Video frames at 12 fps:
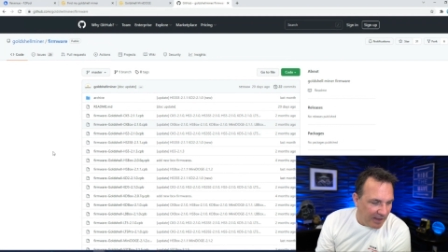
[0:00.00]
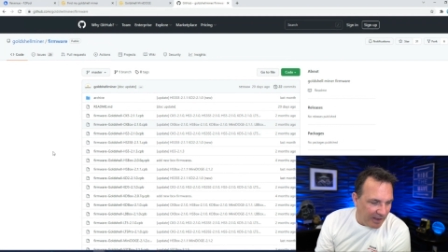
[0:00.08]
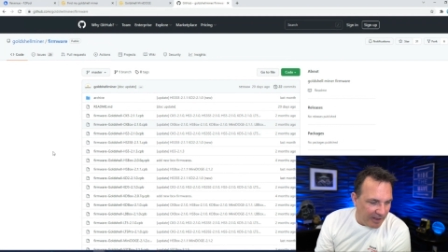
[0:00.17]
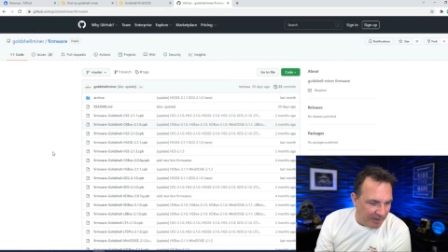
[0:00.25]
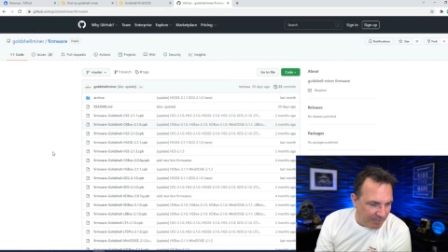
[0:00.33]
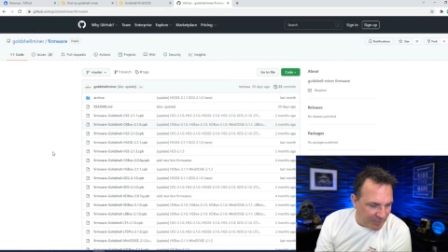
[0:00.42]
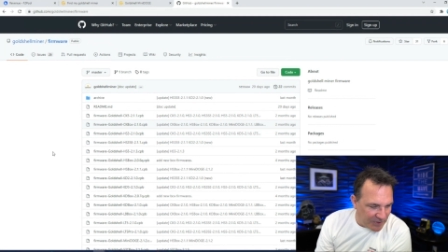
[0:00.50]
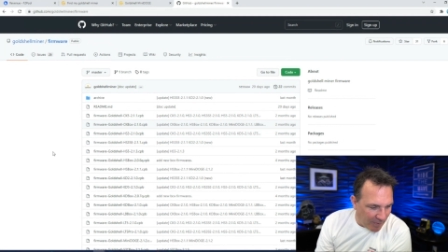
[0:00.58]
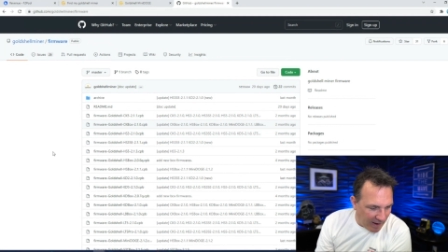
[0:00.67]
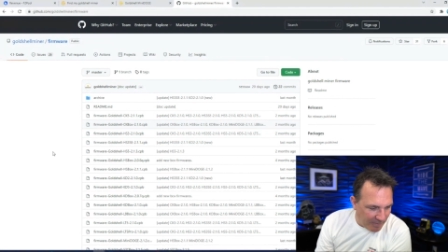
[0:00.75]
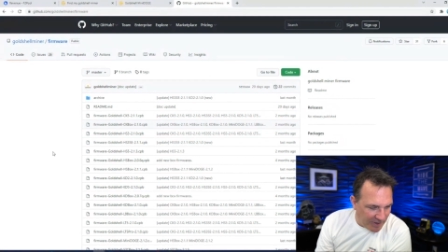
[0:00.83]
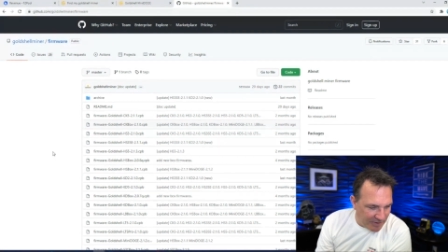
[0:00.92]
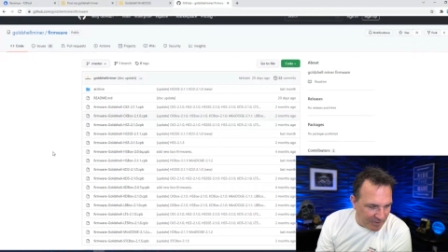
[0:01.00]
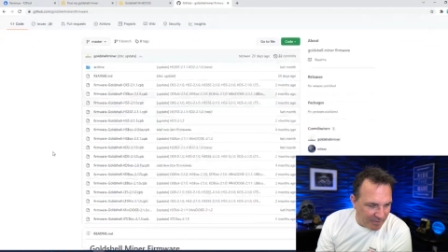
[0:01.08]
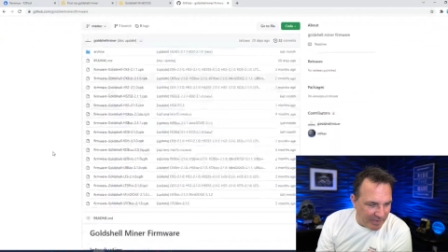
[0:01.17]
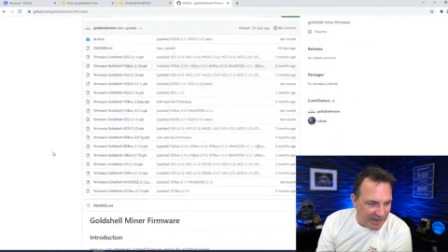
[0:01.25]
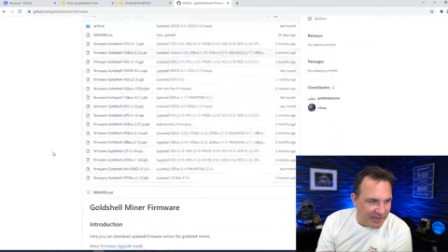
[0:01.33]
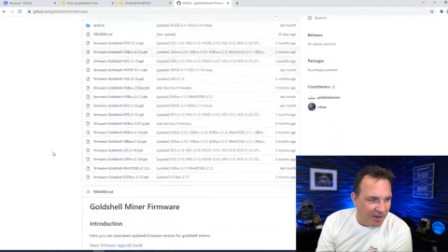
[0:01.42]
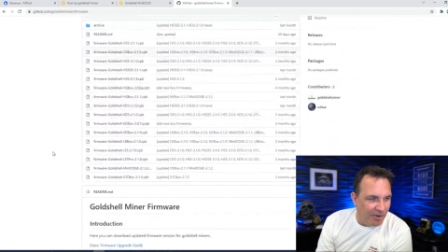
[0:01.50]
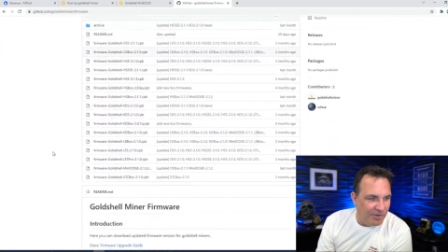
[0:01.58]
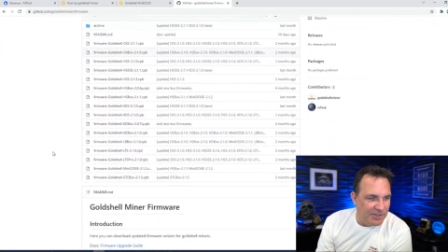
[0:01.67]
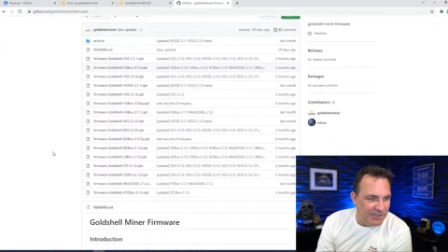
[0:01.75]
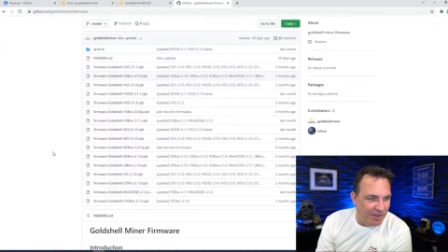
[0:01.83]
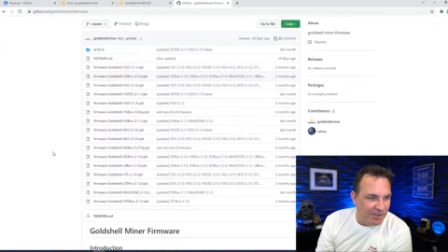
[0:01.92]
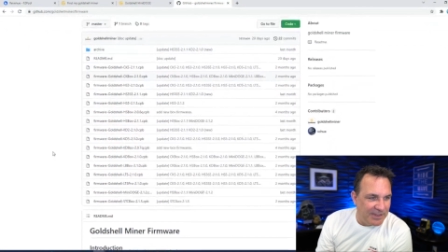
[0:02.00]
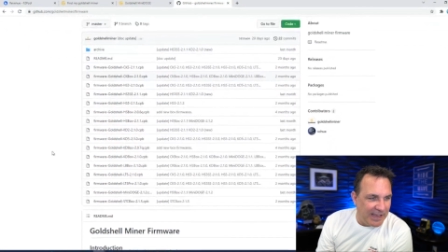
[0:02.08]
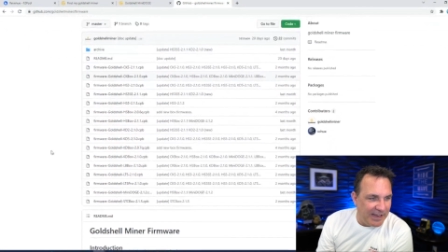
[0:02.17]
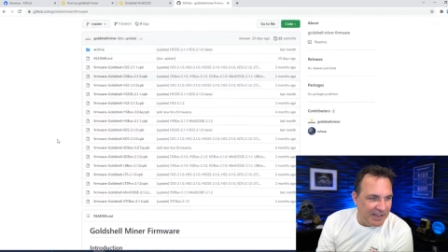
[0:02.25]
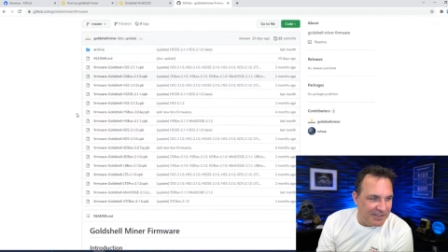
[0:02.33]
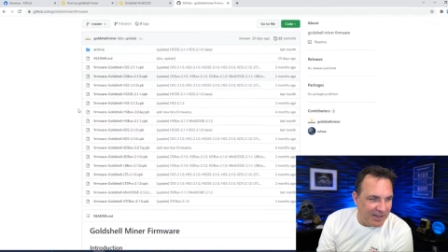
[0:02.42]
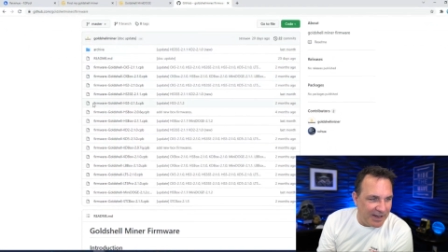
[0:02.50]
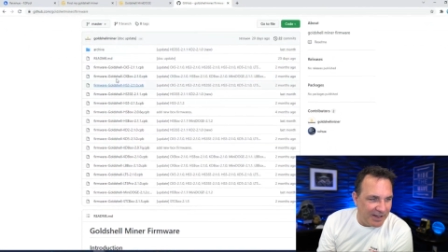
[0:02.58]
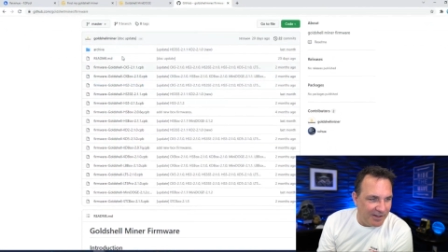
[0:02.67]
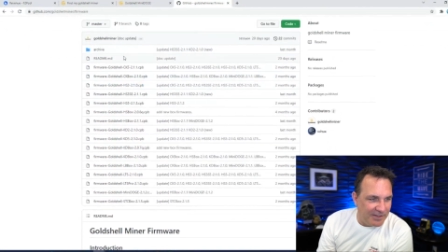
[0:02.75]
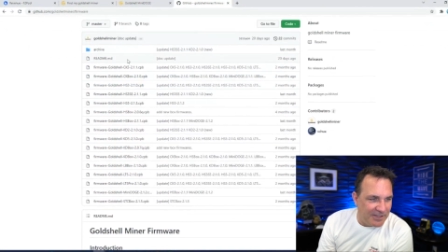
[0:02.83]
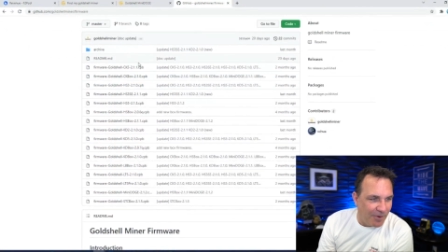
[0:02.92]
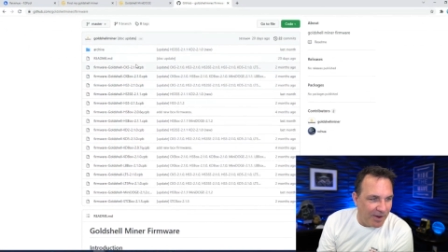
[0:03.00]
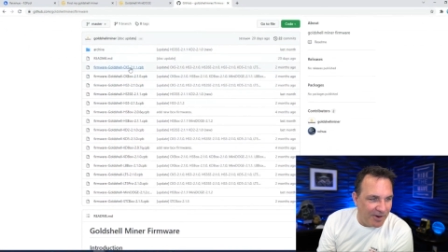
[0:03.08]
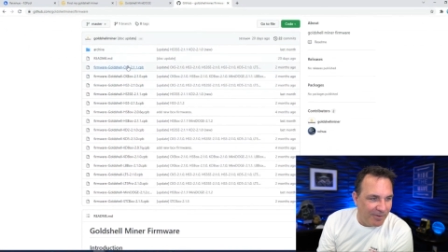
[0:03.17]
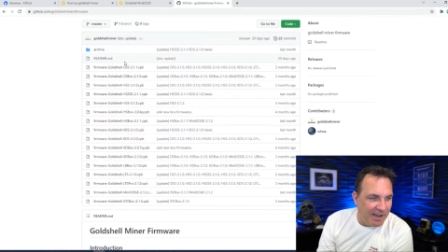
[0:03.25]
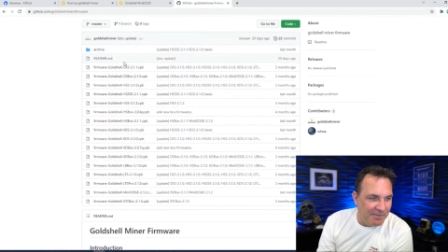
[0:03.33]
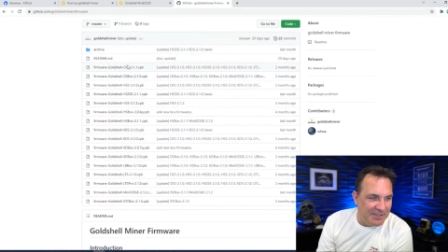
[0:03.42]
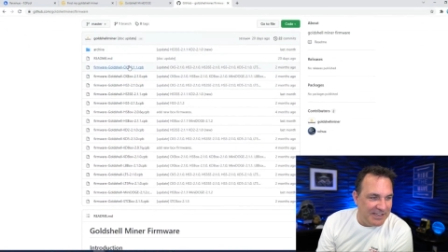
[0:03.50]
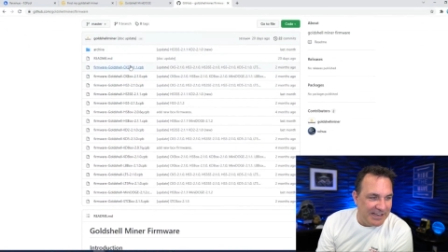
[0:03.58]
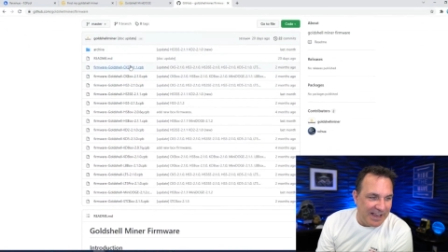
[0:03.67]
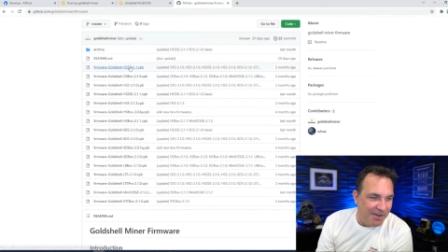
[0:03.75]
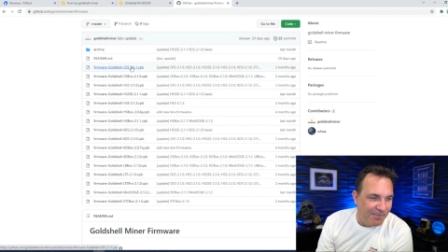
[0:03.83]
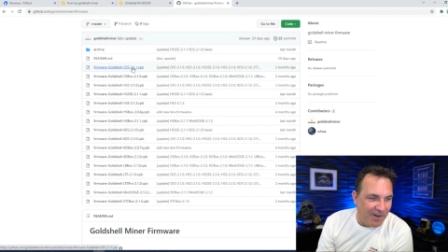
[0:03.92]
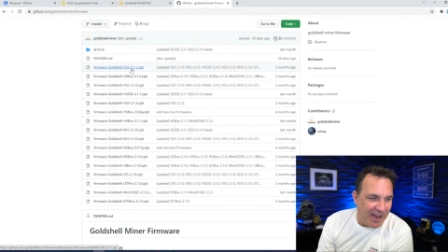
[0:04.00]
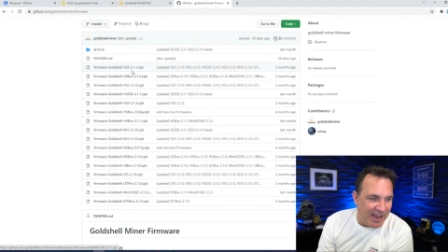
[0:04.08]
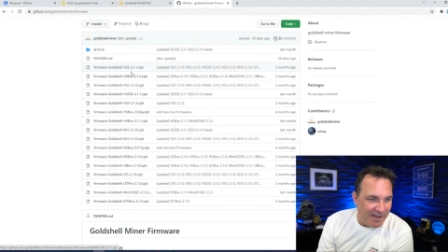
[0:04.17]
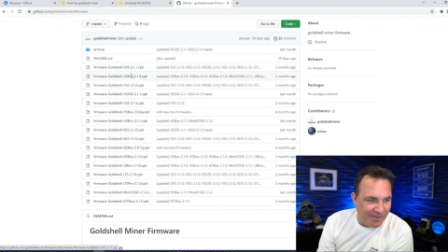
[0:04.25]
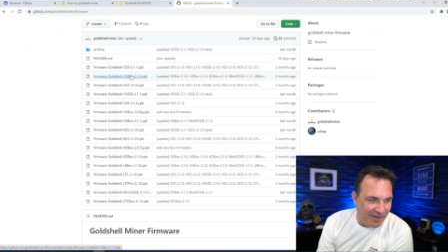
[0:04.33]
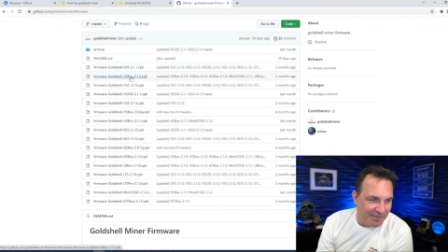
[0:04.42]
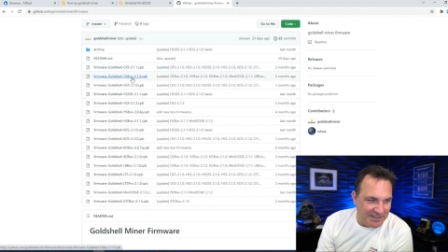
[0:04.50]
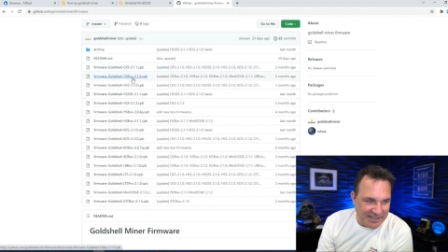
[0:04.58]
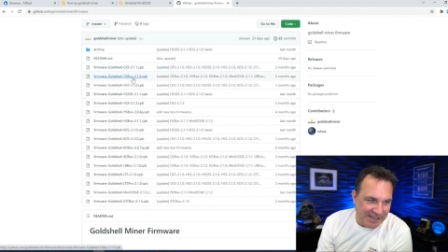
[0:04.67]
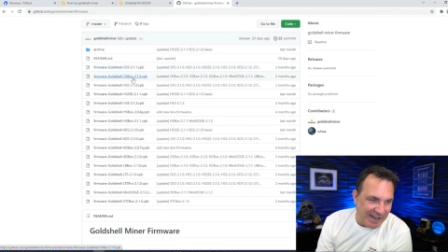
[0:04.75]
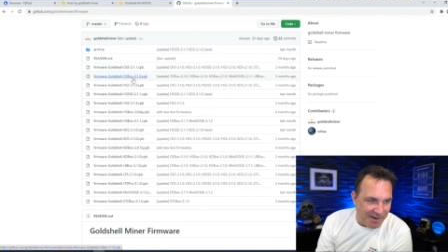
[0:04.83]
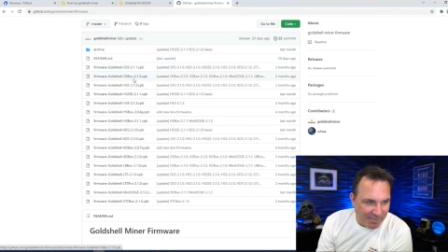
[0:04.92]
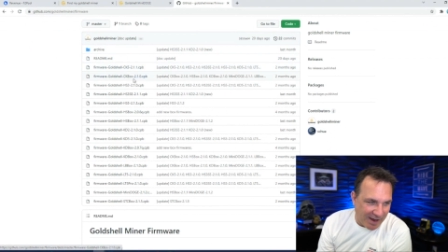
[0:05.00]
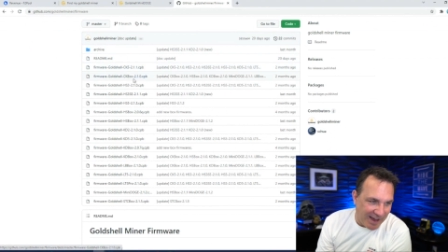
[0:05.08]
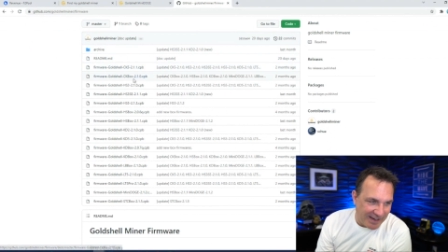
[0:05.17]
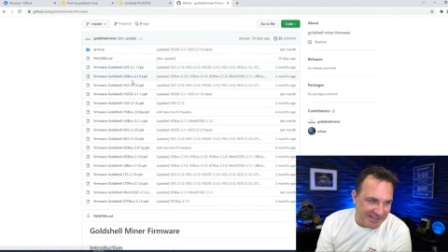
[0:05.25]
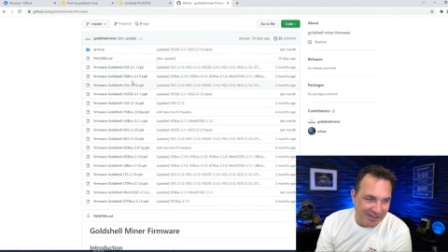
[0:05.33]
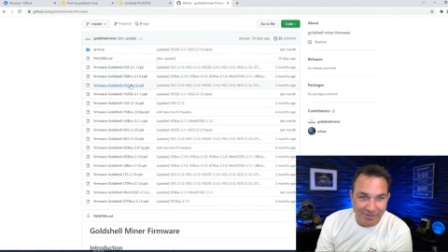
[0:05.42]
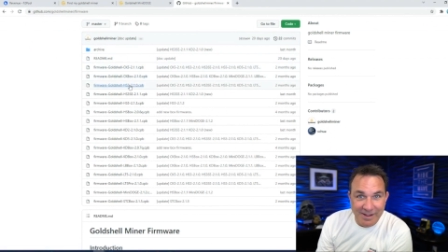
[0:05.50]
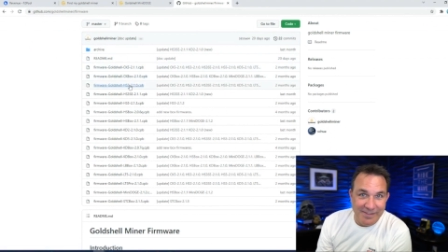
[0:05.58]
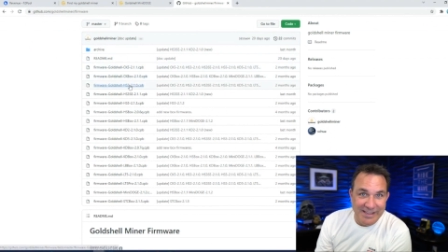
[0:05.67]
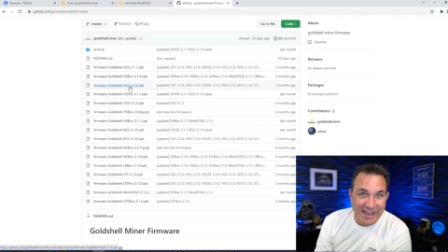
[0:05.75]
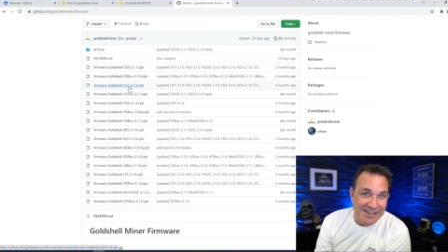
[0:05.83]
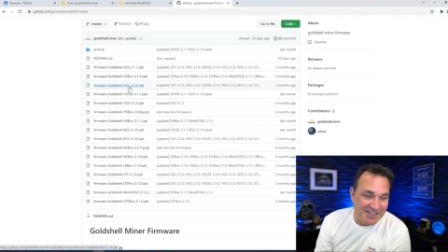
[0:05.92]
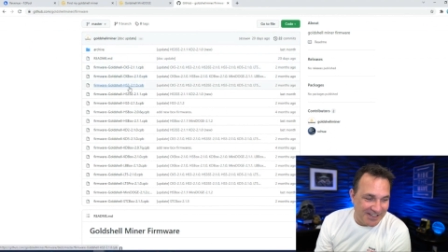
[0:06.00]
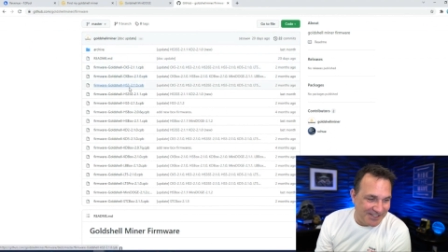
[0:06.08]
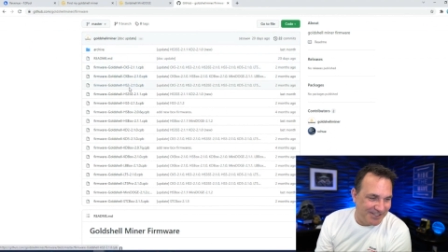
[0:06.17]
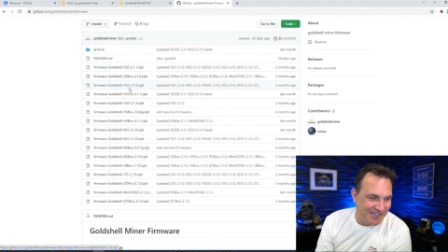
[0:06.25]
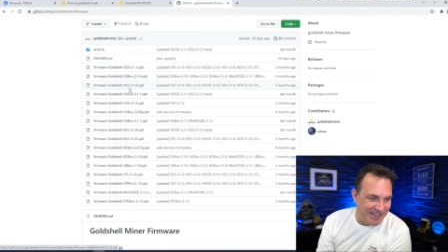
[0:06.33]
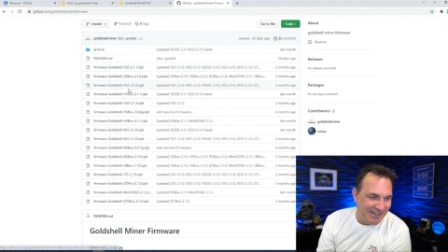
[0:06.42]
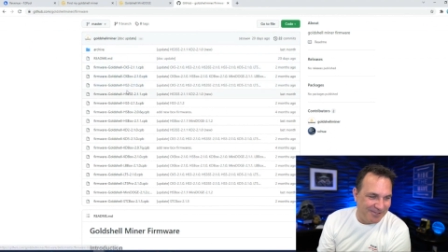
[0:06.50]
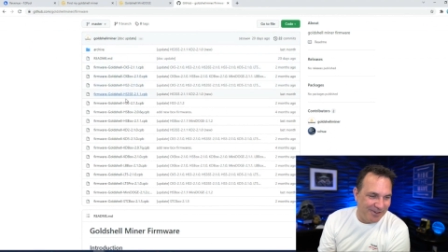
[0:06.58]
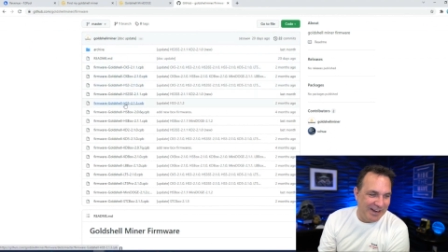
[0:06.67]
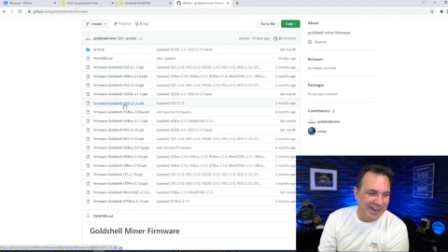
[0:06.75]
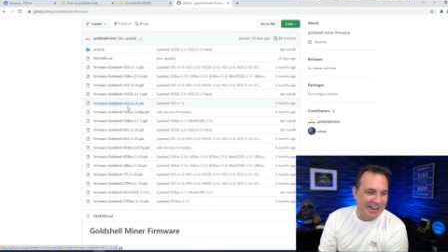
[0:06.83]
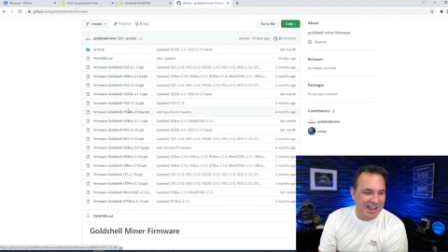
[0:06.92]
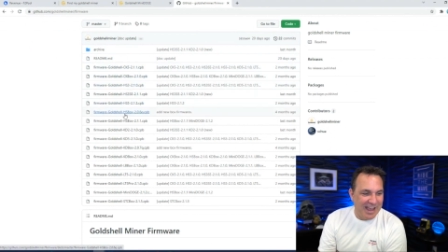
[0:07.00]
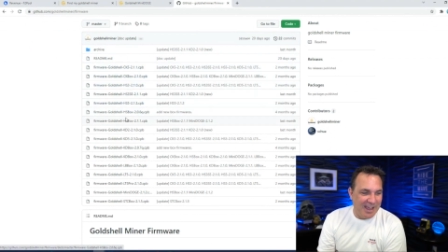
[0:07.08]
Um, so I'm going to do the Mini-DOGE. So the thing is, like, so I don't have a C K five, I don't have the C K box, I don't have the H S C three,